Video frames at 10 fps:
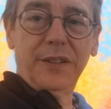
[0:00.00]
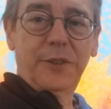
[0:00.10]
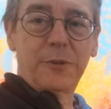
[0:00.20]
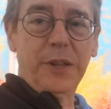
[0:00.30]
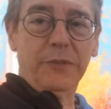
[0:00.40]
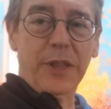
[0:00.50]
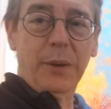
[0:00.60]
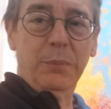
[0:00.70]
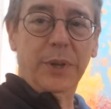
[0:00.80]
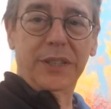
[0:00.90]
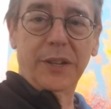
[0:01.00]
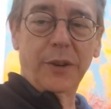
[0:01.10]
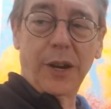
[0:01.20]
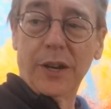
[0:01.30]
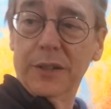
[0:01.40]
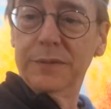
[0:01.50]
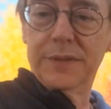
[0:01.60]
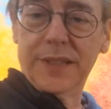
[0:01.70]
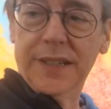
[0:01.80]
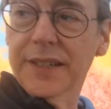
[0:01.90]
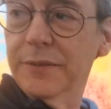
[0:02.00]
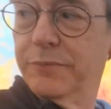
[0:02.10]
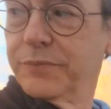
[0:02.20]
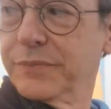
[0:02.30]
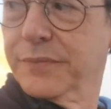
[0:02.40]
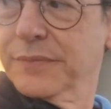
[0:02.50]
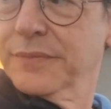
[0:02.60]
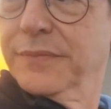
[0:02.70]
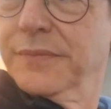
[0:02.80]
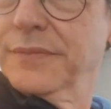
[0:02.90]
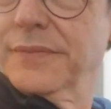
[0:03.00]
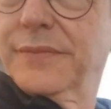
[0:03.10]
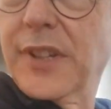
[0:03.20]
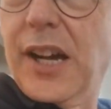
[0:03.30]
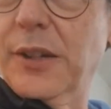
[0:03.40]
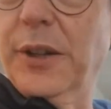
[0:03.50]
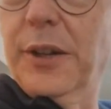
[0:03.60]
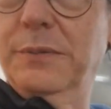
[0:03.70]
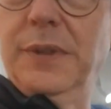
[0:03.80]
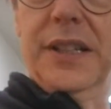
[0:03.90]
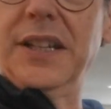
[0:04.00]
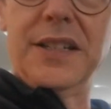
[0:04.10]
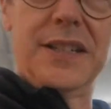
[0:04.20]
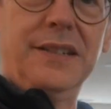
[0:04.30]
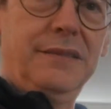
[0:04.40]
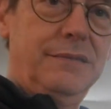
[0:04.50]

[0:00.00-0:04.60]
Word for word: three of them, but there are, uh, I don't know, a dozen